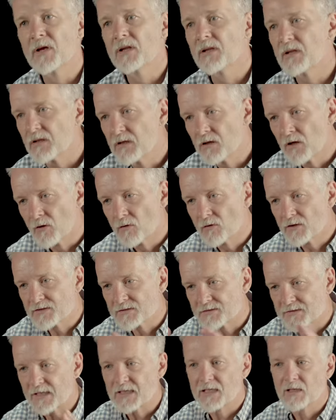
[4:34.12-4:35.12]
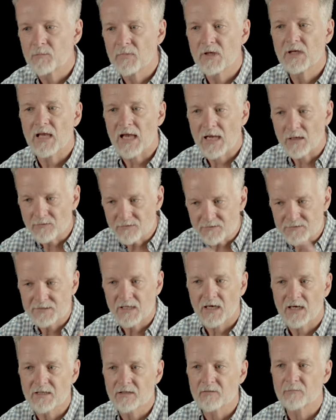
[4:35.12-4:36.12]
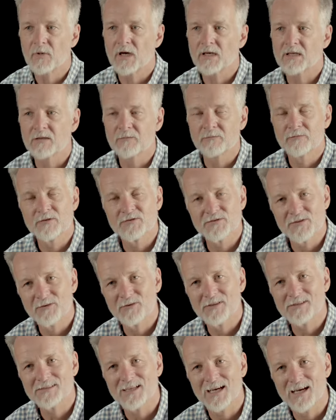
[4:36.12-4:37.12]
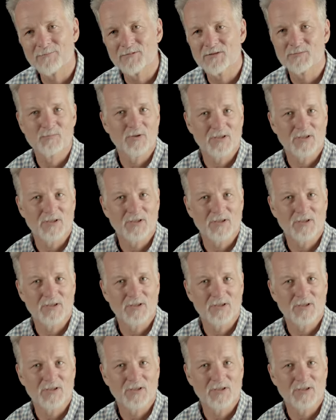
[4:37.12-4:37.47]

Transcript: mean, it's taken me outside of my comfort zone at times,